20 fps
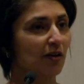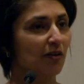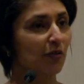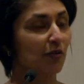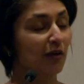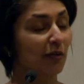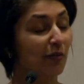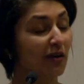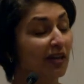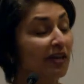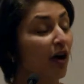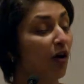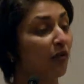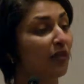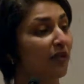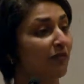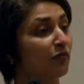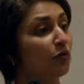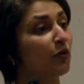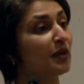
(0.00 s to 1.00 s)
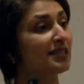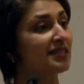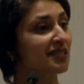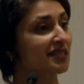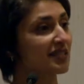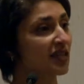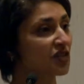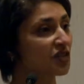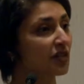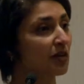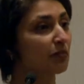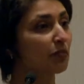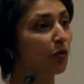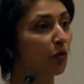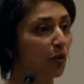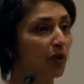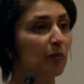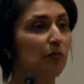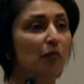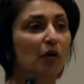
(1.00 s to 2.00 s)
we know that voice is such an
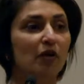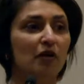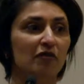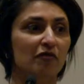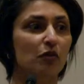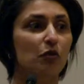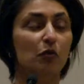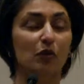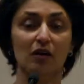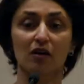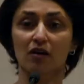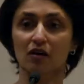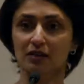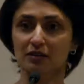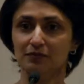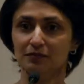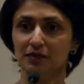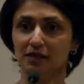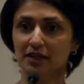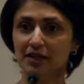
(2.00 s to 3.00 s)
important part of who we are.